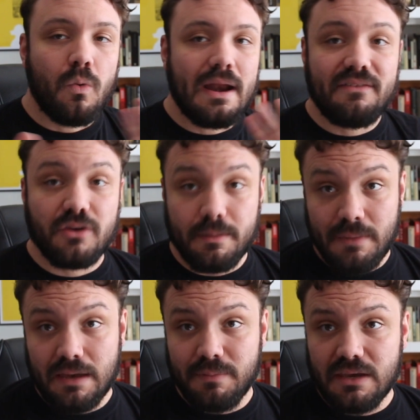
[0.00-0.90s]
whatever it
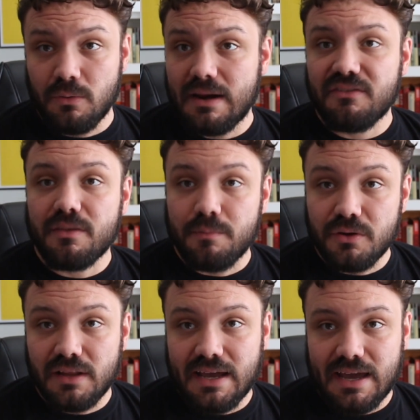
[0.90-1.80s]
may be, whatever the
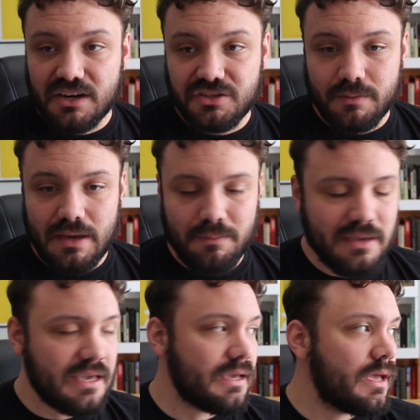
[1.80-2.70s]
bootleg actually may
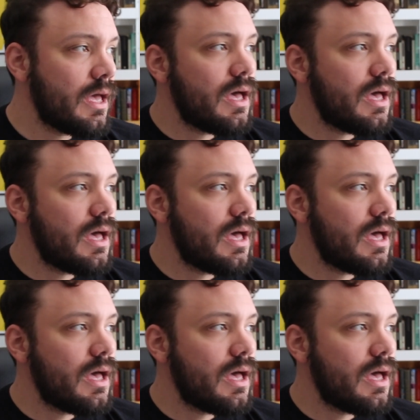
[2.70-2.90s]
be,